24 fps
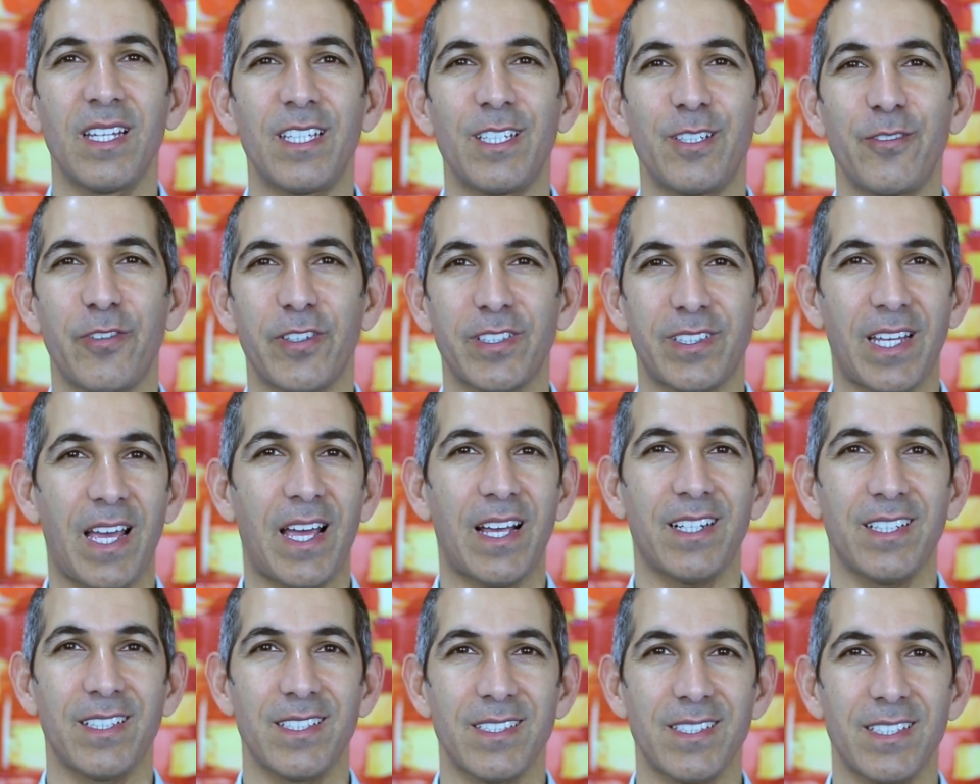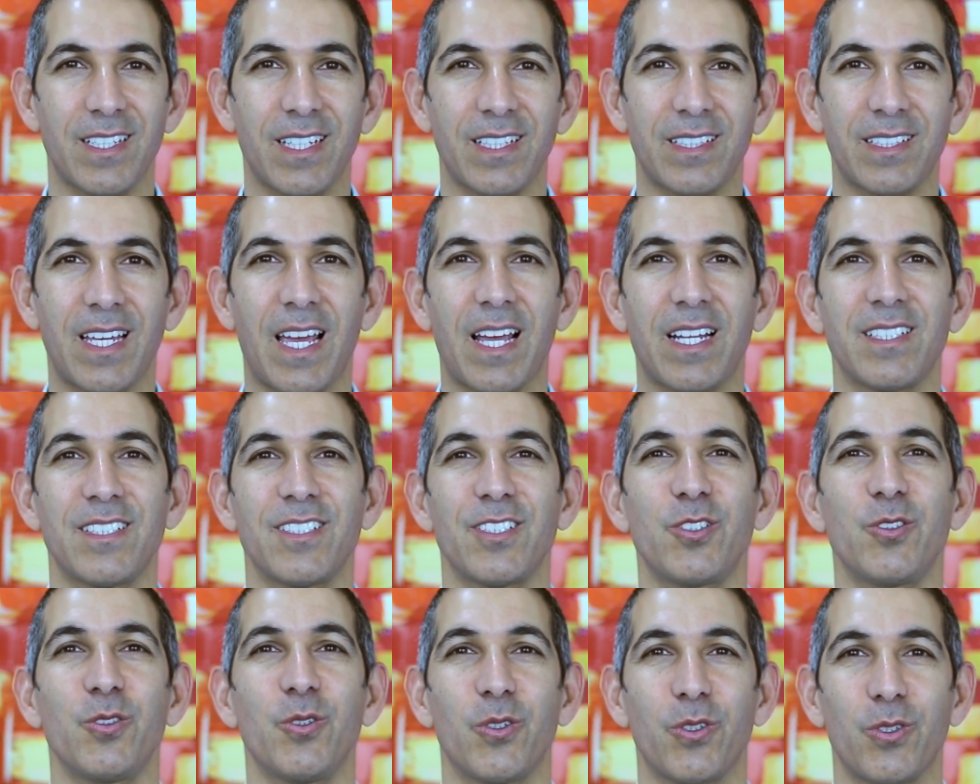If attackers get
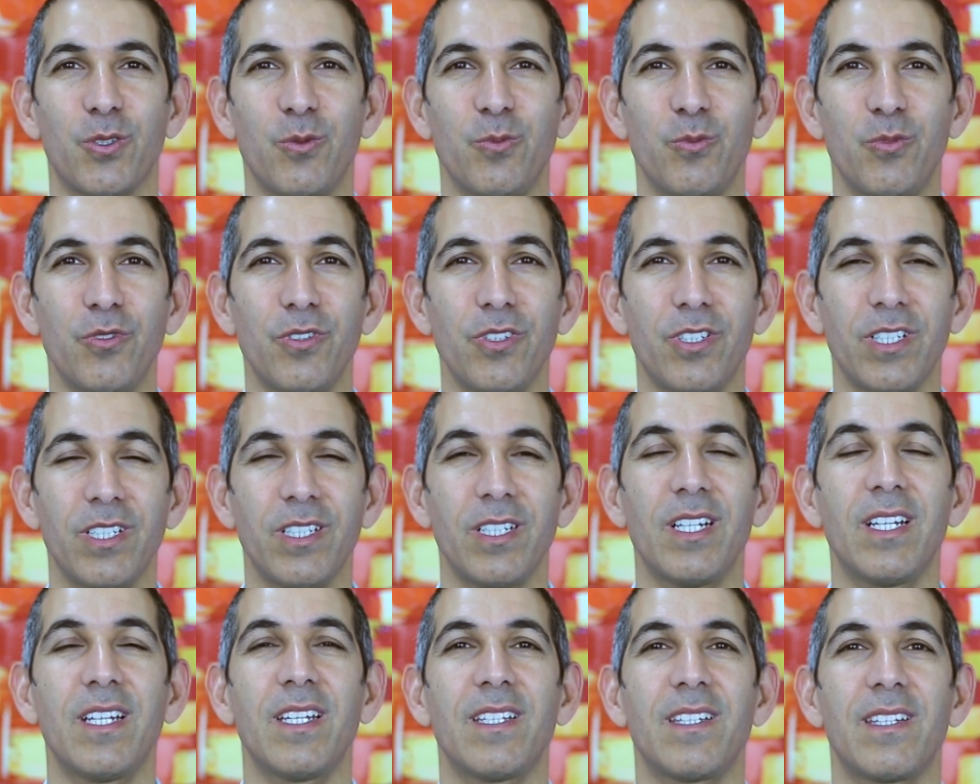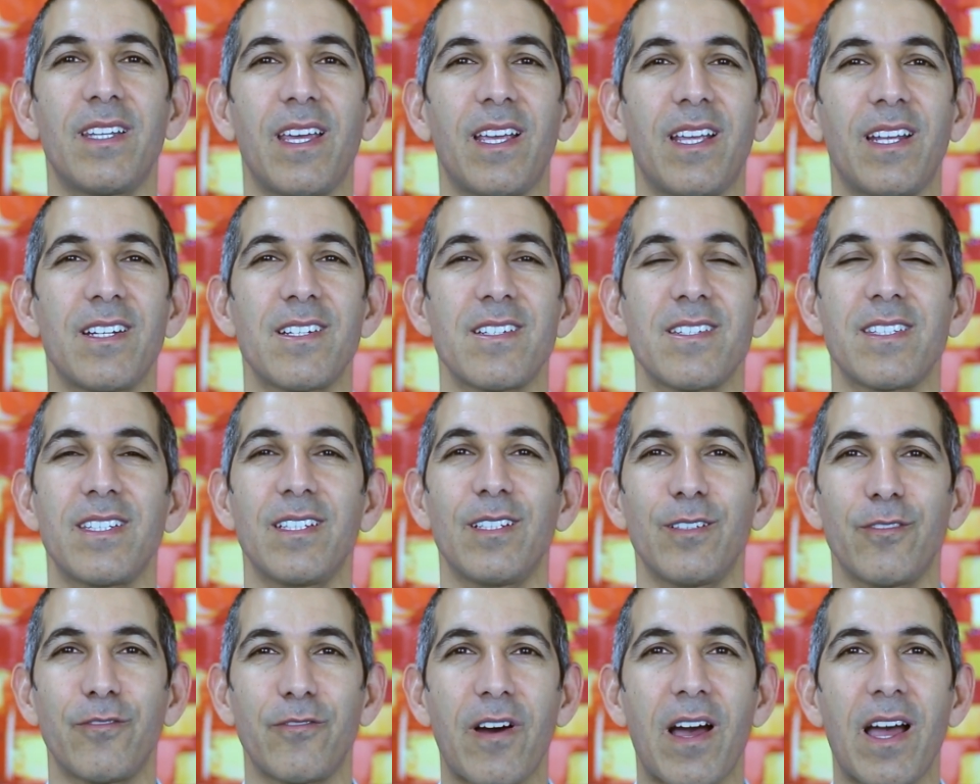access to your computer, they can
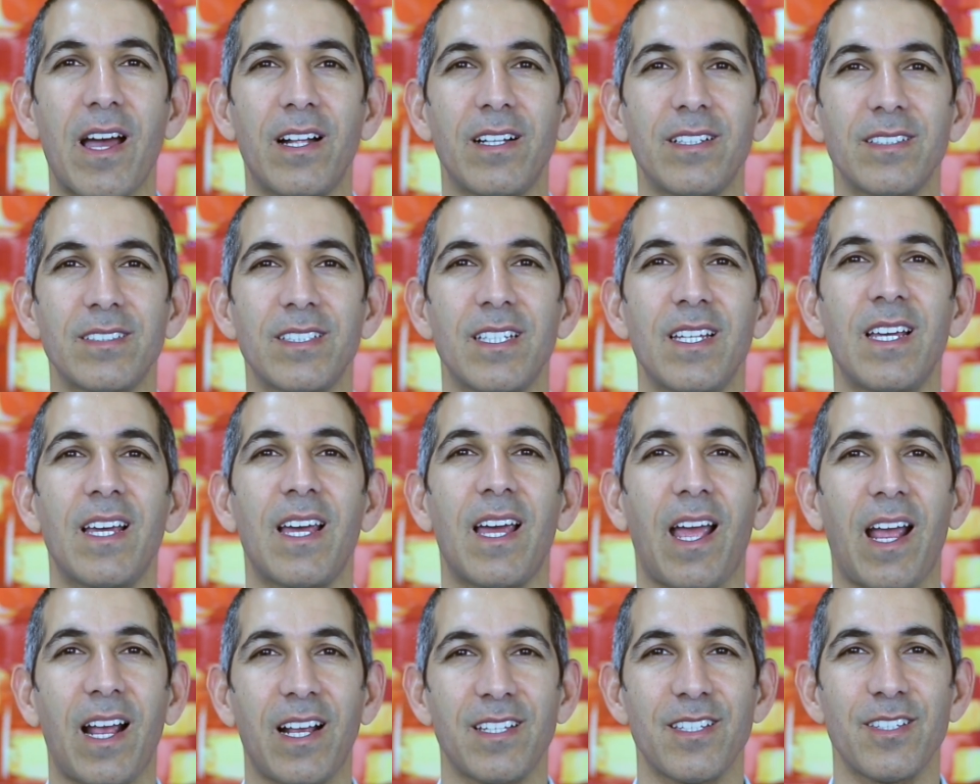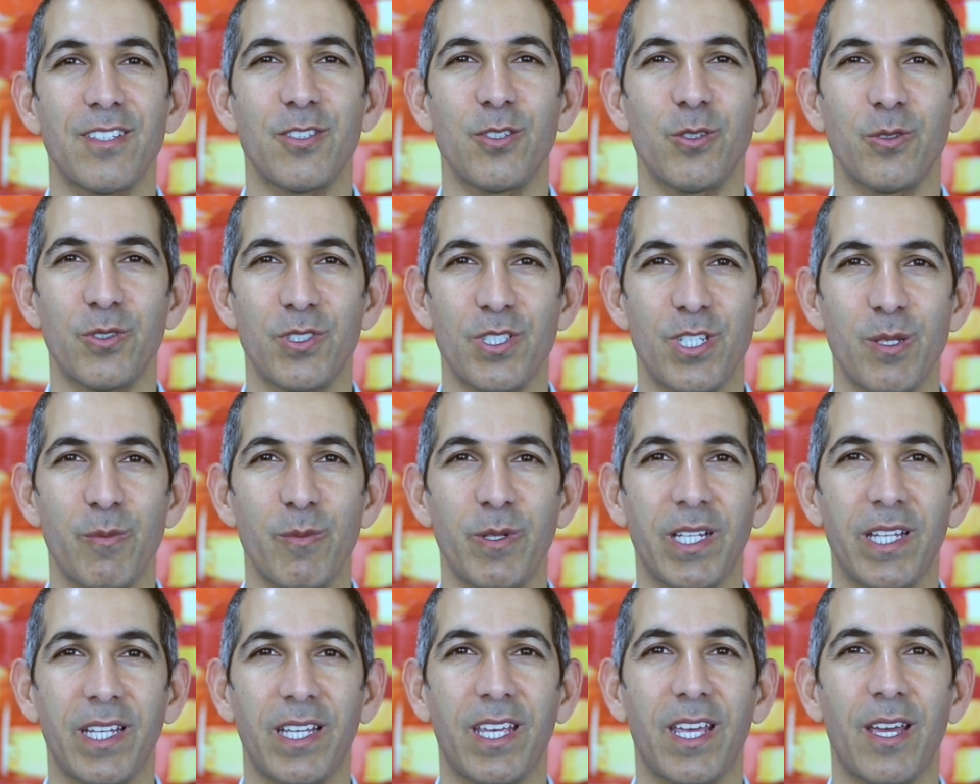steal files, access your
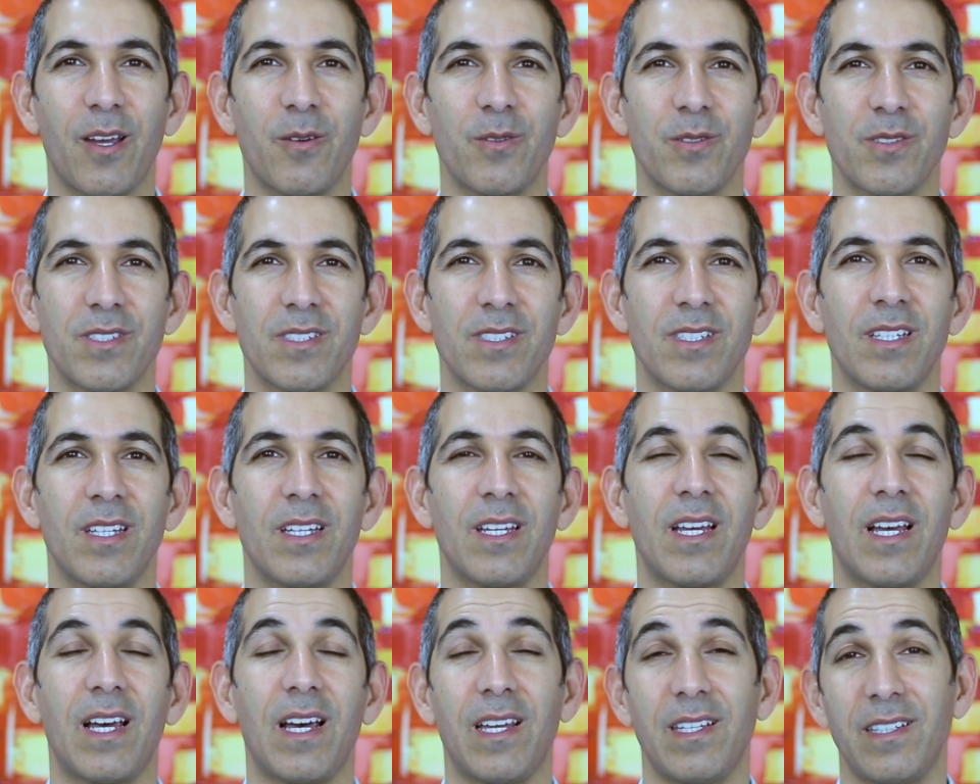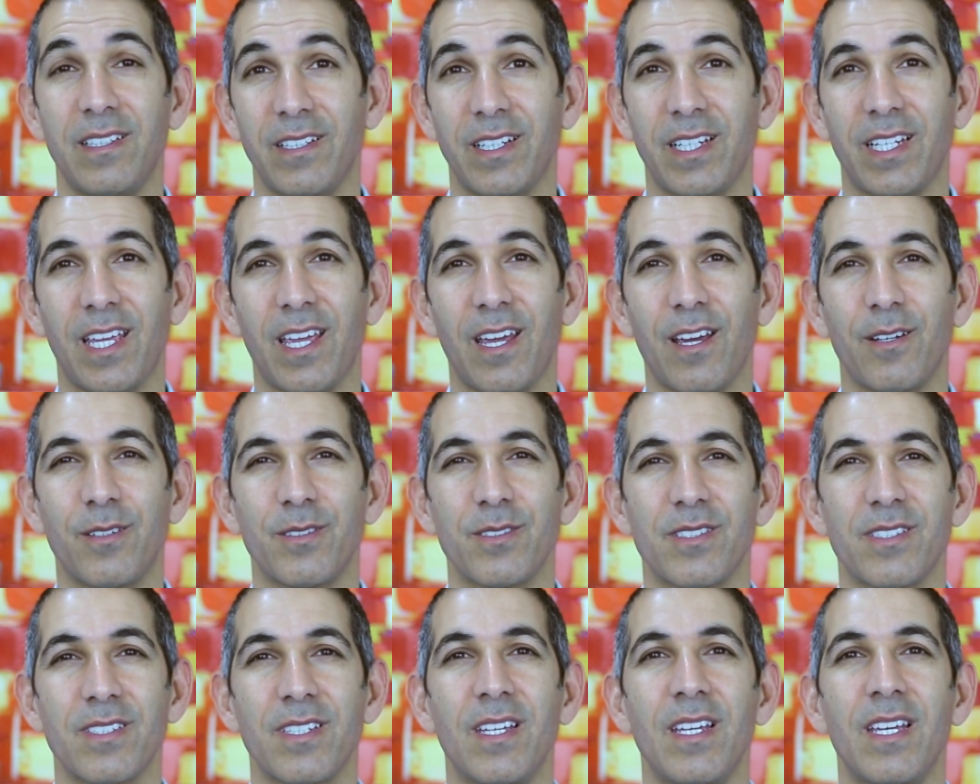Gmail accounts, other
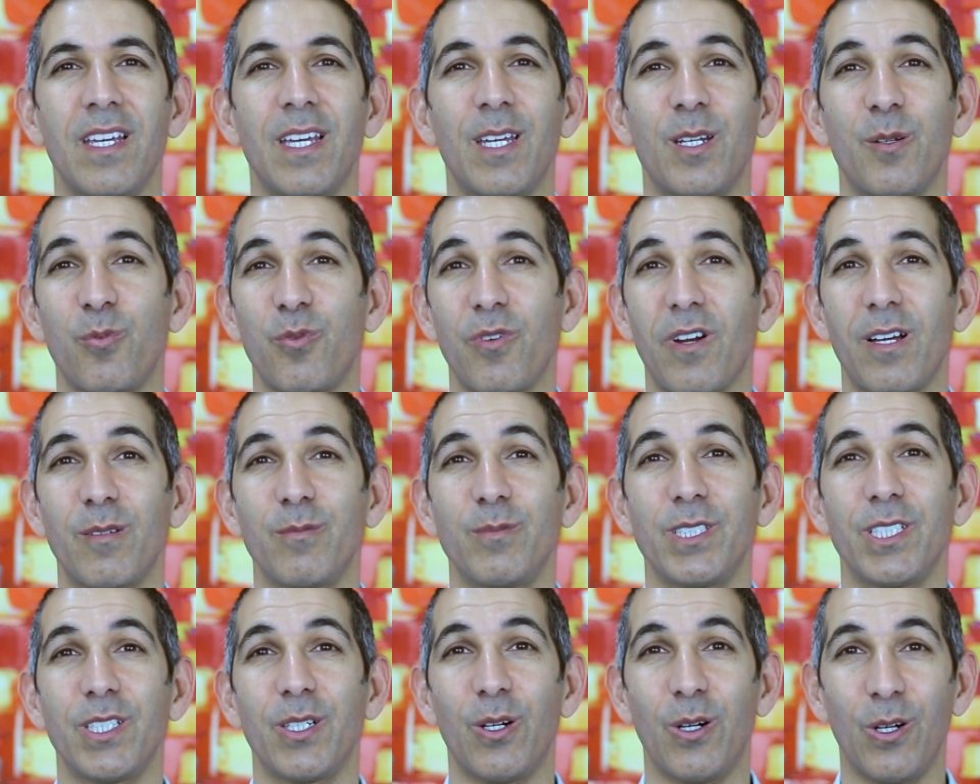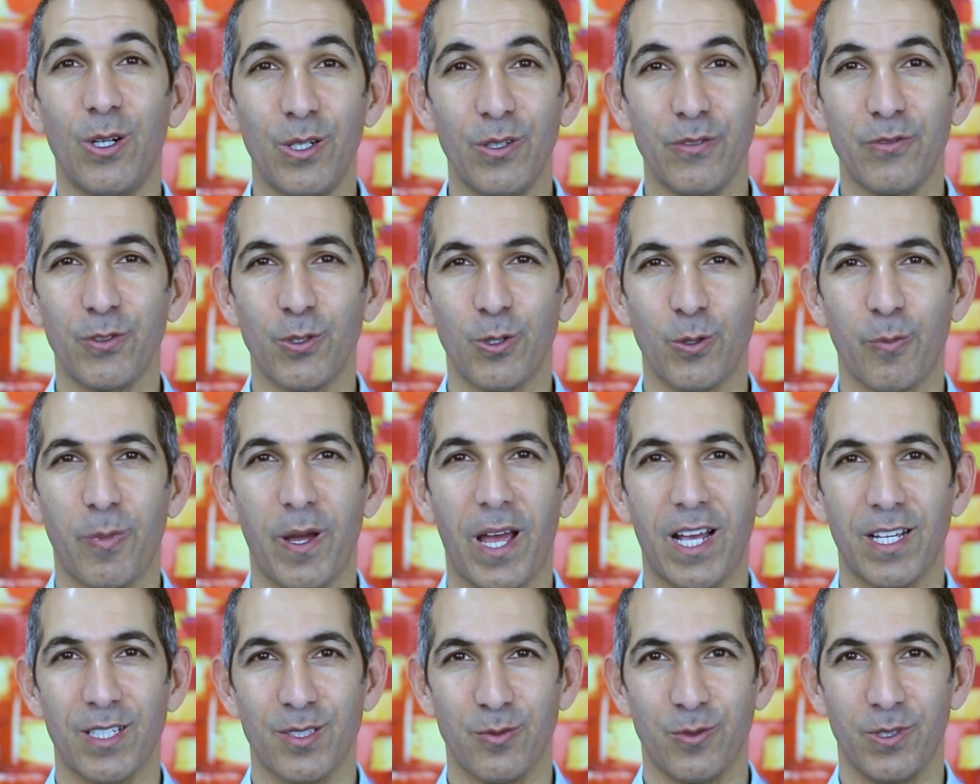accounts, and probably all of your
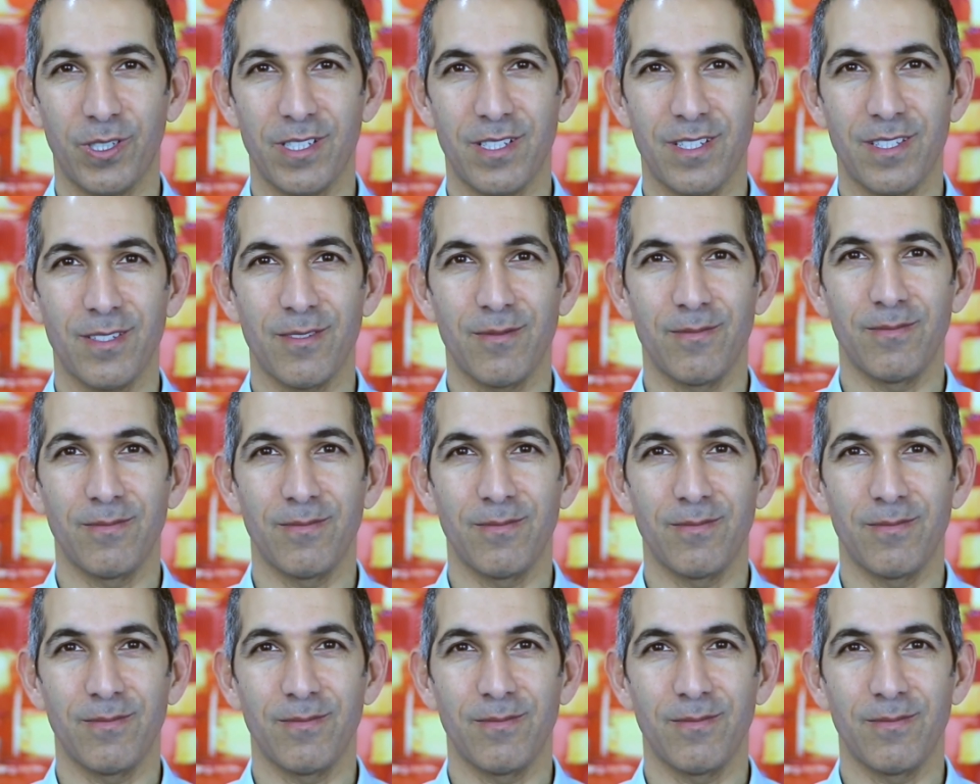passwords.